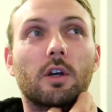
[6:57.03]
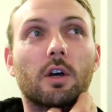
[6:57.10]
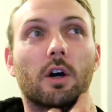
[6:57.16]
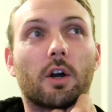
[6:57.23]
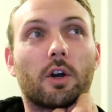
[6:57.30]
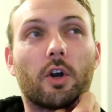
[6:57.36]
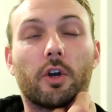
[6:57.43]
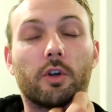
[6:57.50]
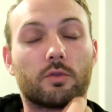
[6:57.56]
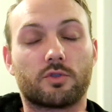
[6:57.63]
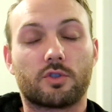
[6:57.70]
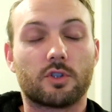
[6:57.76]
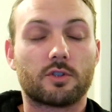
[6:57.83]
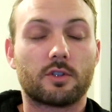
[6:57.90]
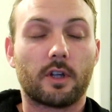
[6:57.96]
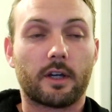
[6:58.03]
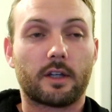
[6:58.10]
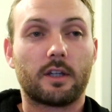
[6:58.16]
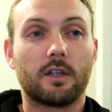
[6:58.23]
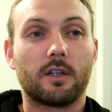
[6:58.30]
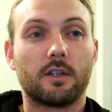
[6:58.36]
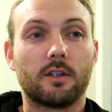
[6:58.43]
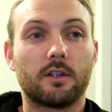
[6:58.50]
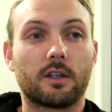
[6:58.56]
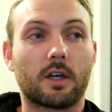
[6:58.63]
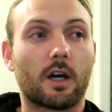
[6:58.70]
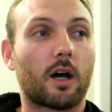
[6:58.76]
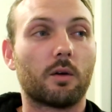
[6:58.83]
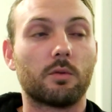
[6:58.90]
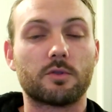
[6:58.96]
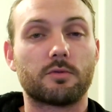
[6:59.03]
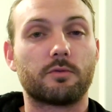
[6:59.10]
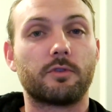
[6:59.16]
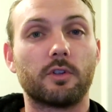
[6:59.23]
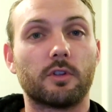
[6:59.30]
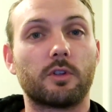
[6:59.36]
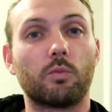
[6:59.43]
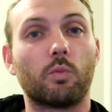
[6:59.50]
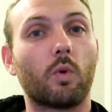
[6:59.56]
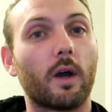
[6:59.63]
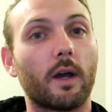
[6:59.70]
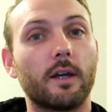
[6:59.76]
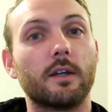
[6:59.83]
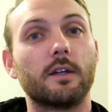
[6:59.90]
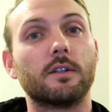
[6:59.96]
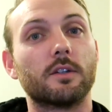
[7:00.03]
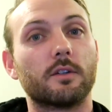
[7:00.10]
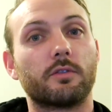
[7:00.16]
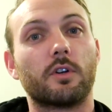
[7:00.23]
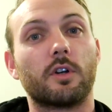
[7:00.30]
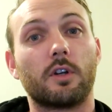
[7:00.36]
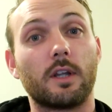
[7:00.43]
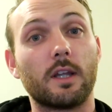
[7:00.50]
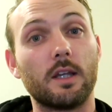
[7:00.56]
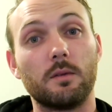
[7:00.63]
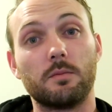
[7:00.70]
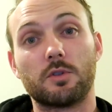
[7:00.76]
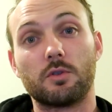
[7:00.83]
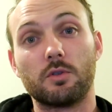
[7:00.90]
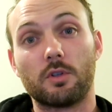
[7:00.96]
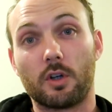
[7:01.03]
I don't know, it was just like the car was feeling way different and heaps good,